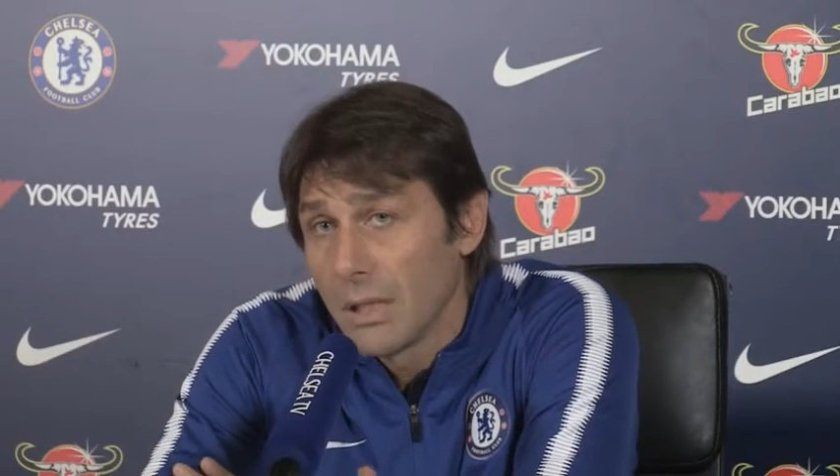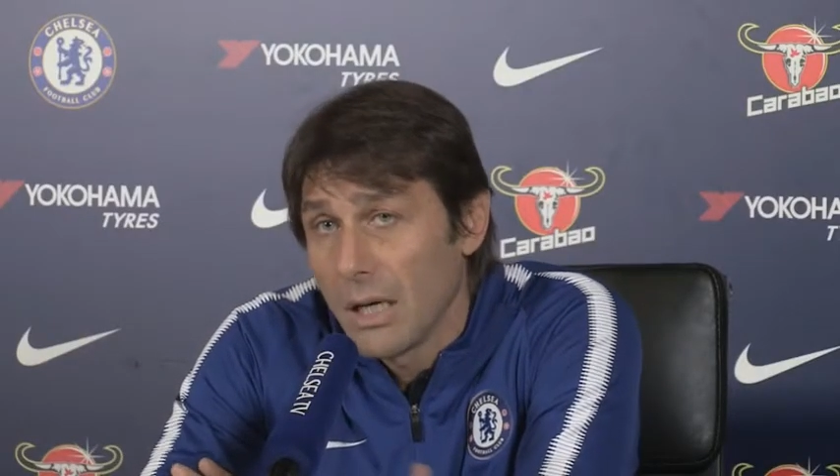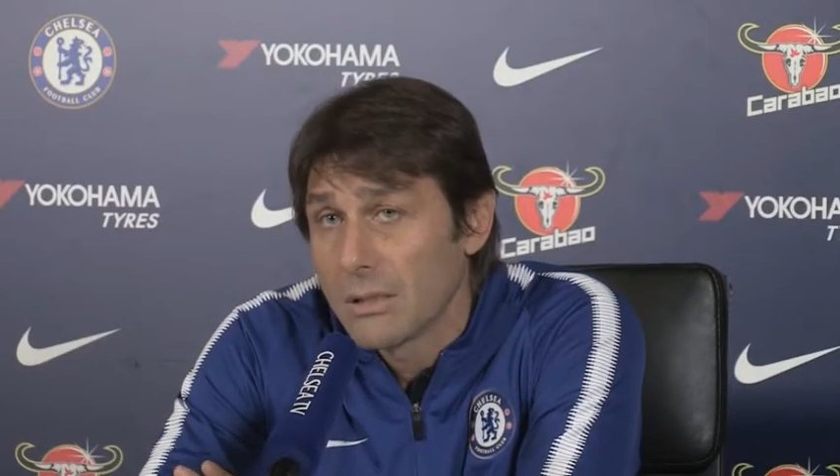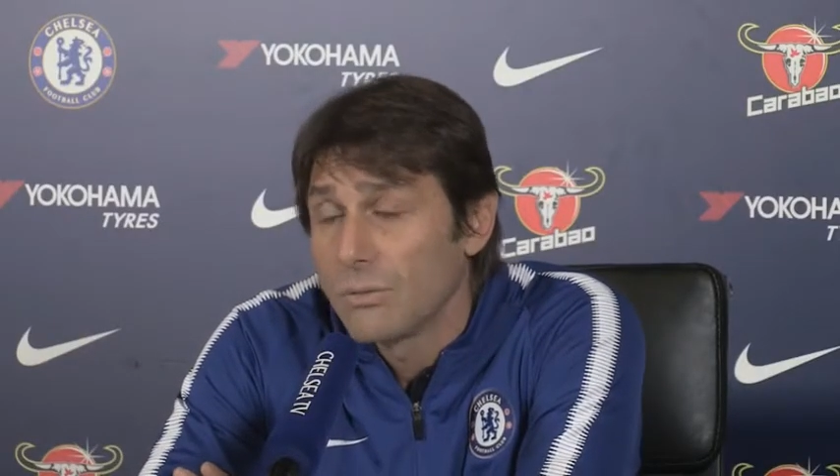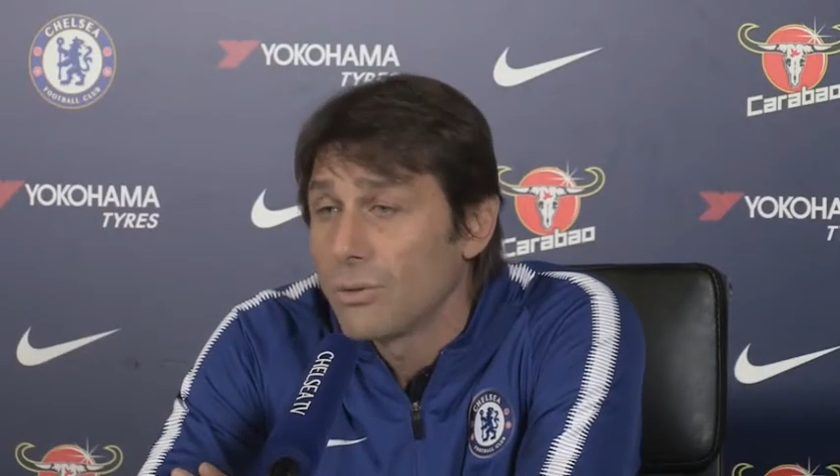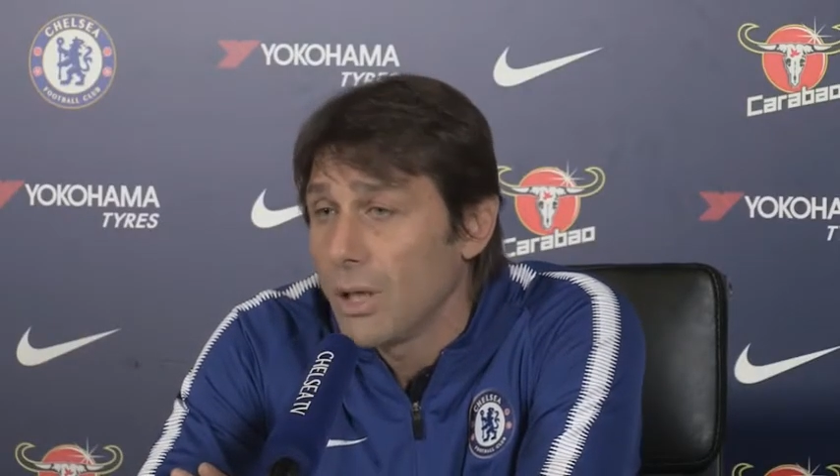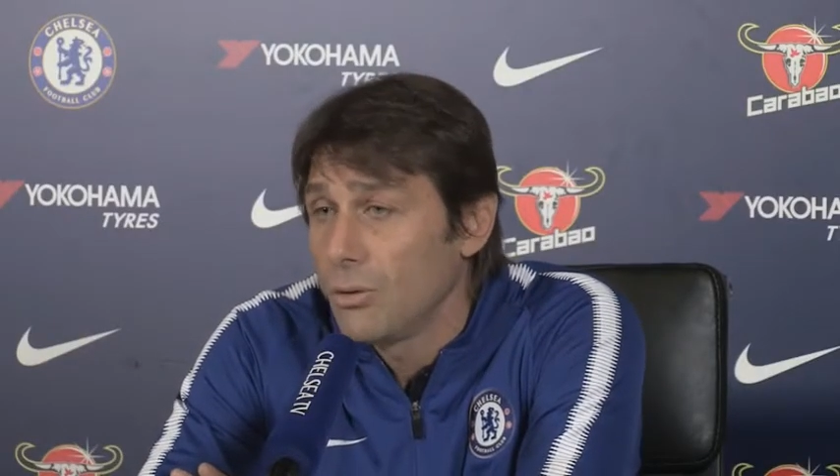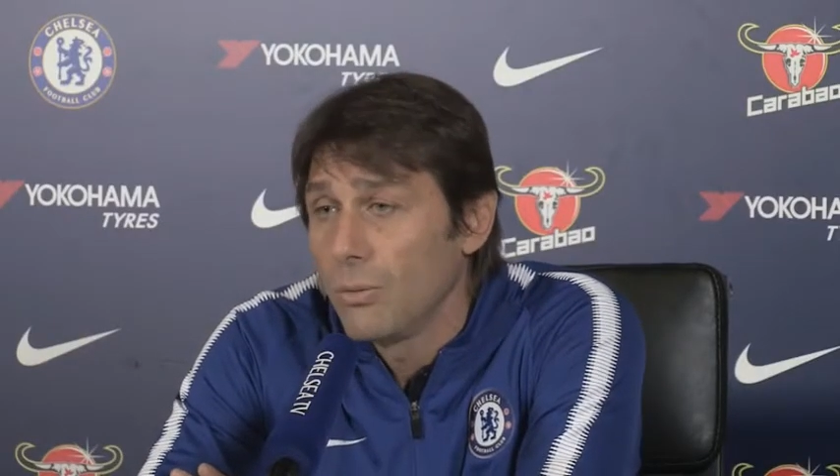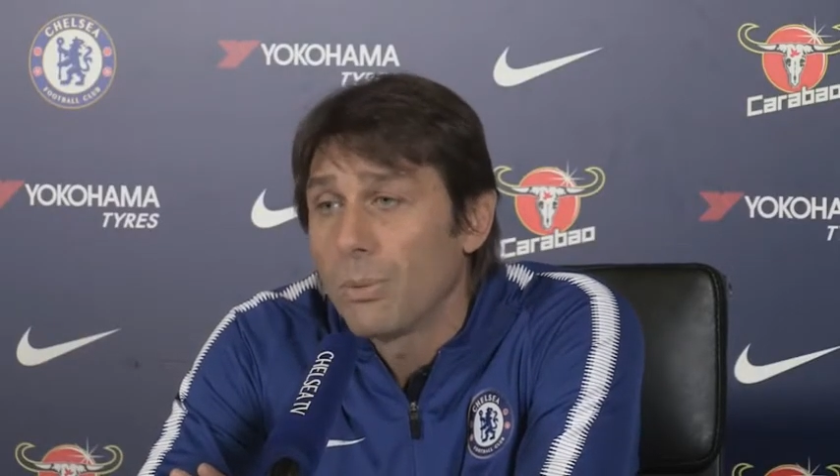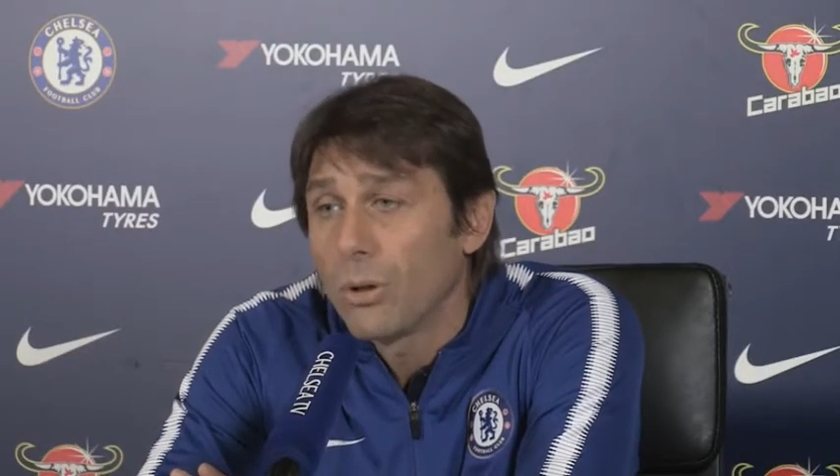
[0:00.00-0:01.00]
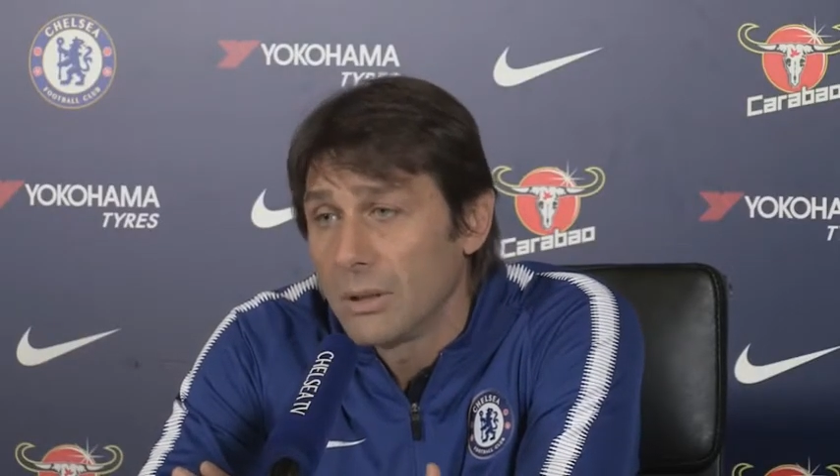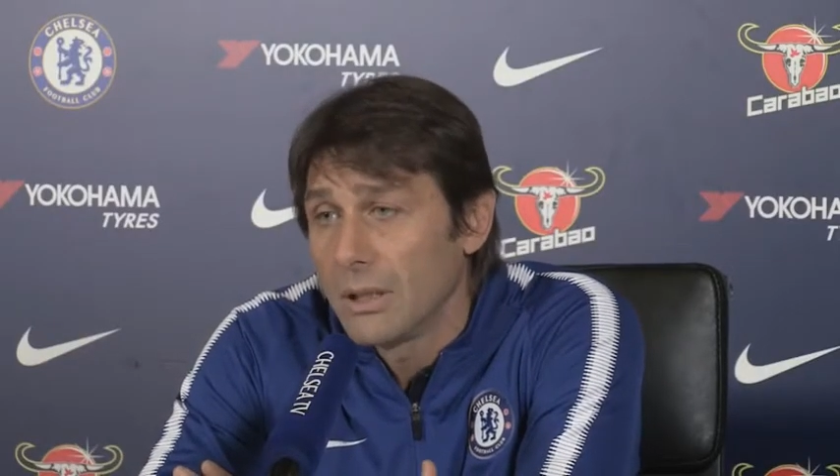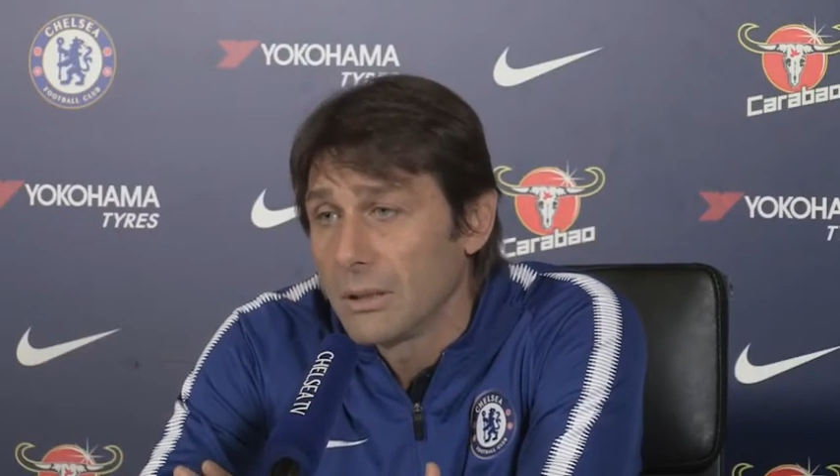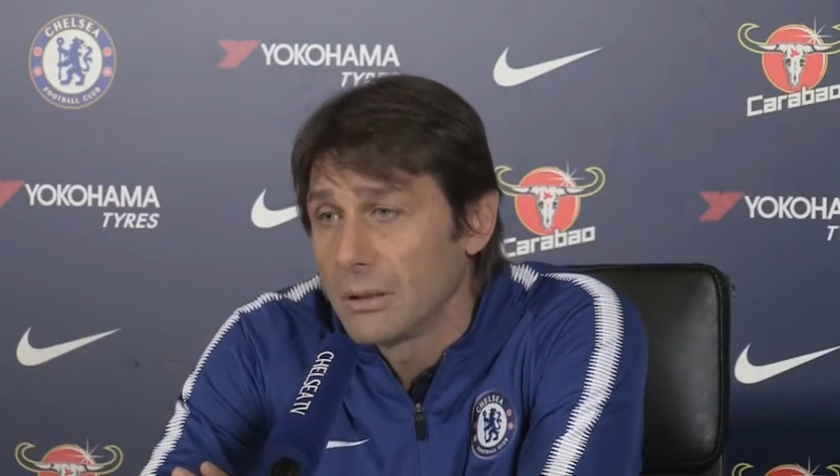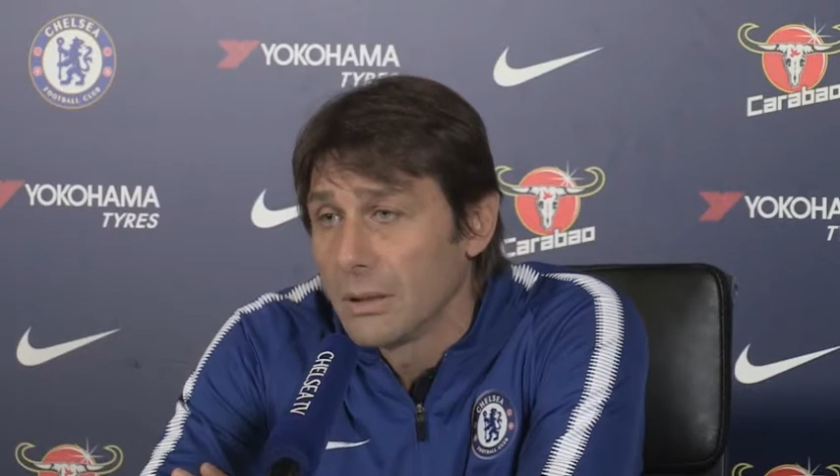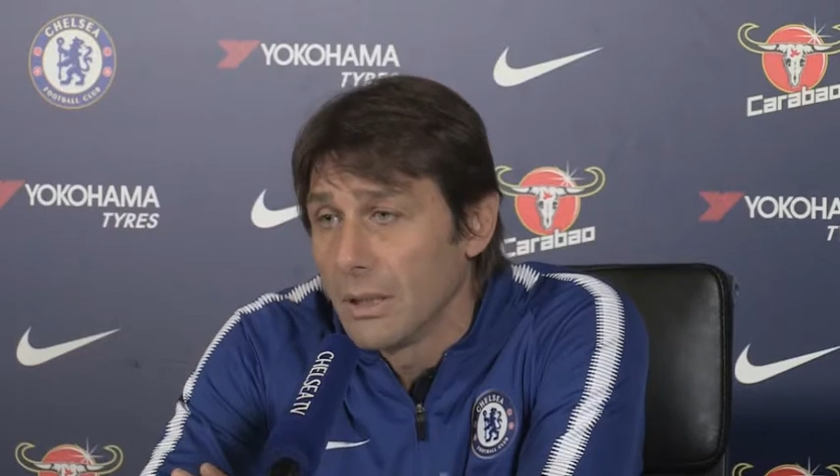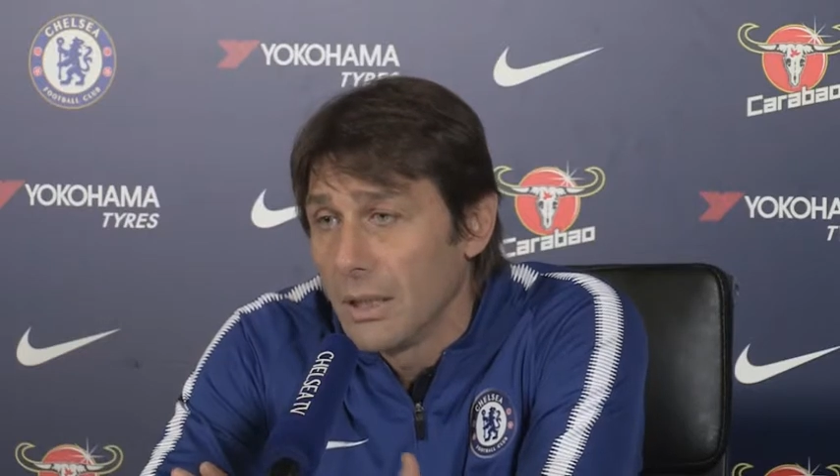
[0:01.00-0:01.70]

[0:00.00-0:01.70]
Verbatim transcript: has to try to protect